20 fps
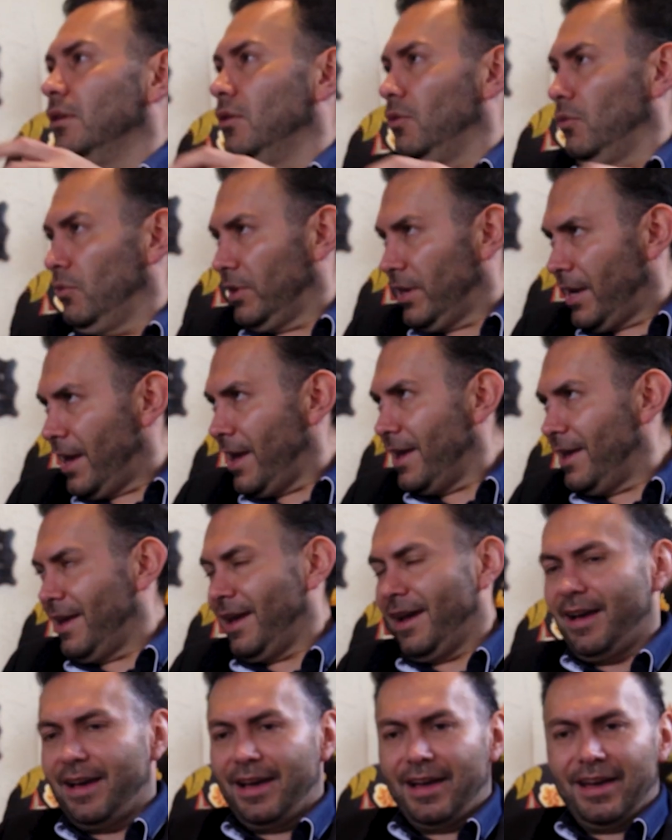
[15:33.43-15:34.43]
Okay,
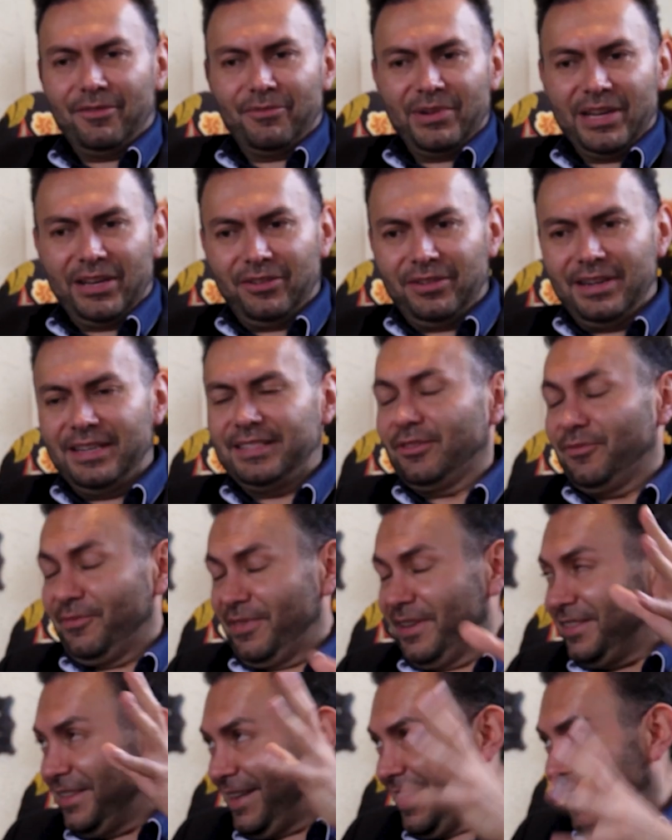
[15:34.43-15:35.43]
I recognize,
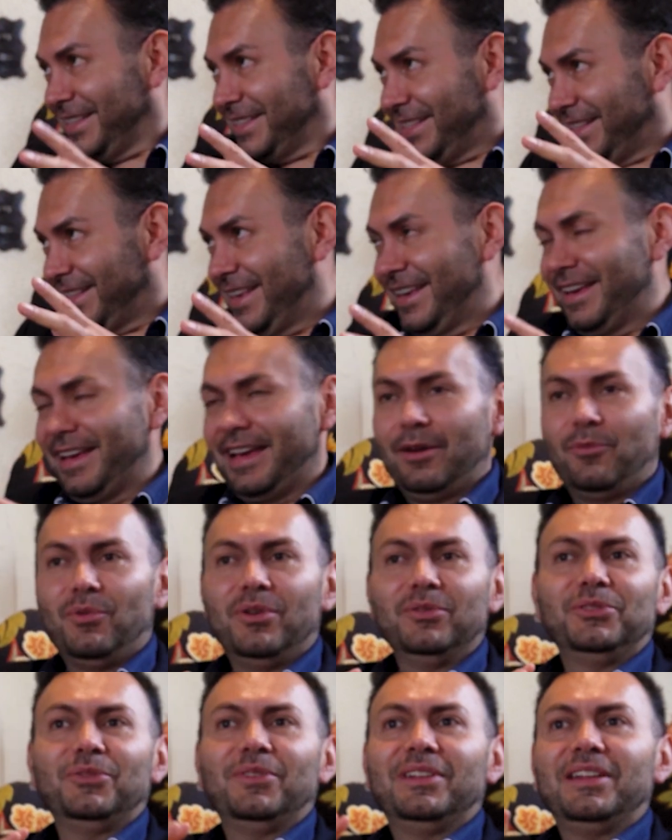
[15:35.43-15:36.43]
fantastic. Yeah, I
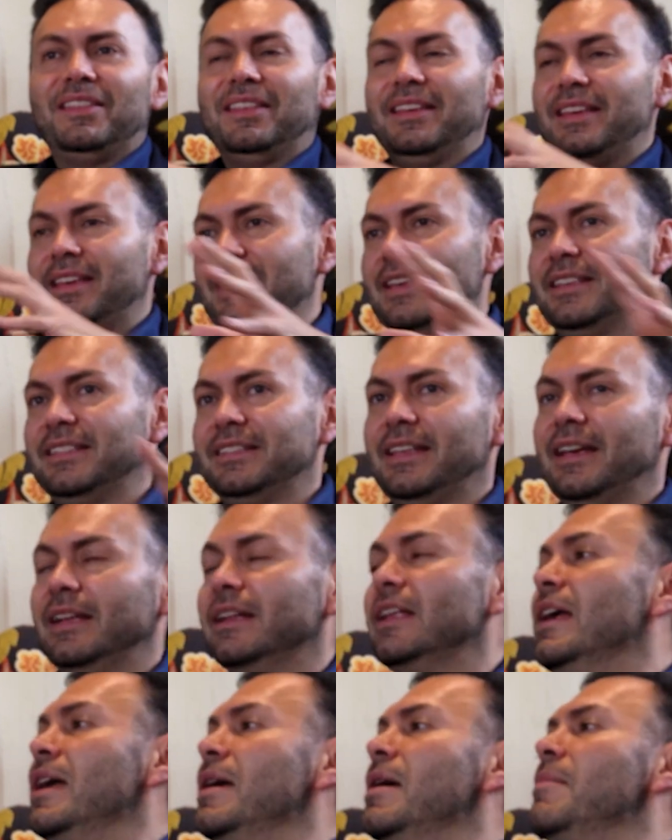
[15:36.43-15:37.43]
won't do anything against
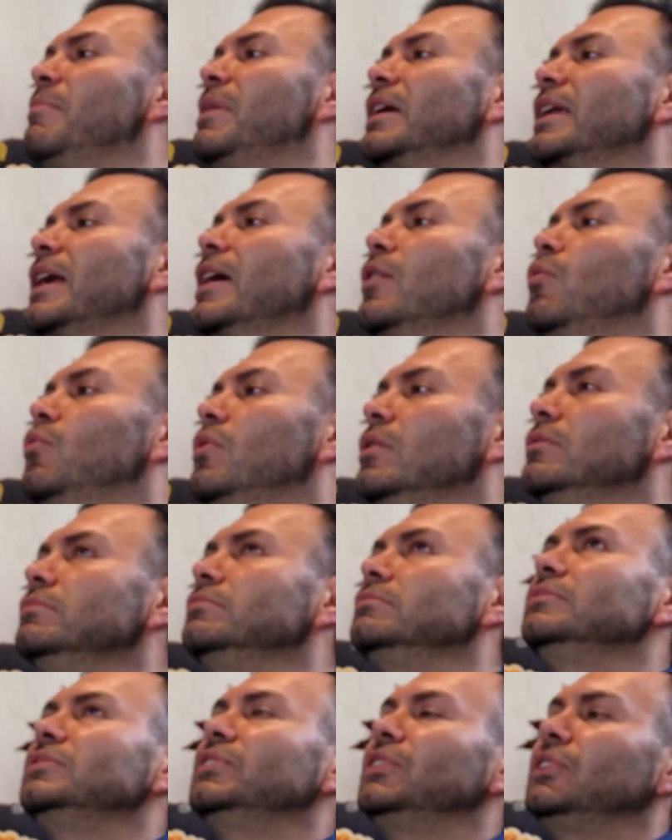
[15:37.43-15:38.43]
that, but I
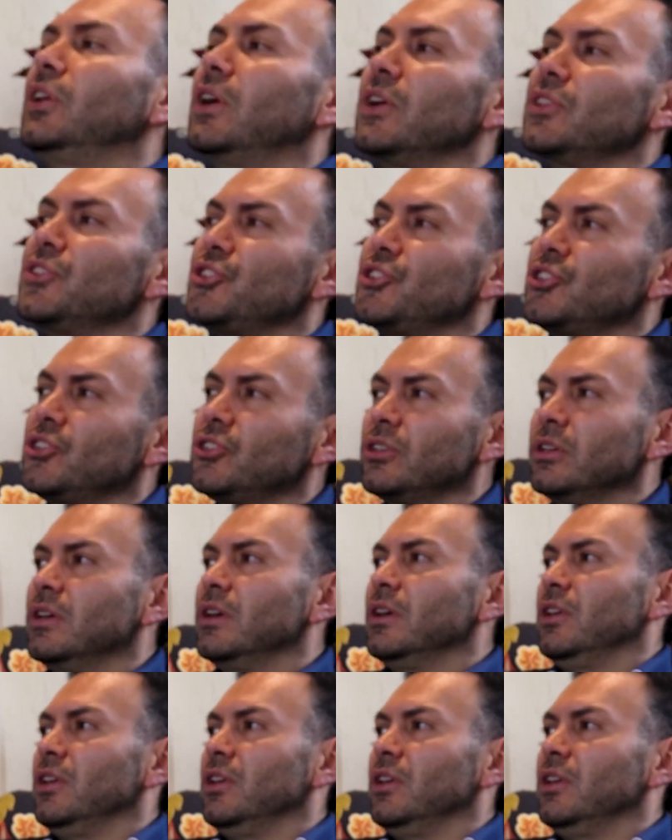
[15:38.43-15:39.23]
won't touch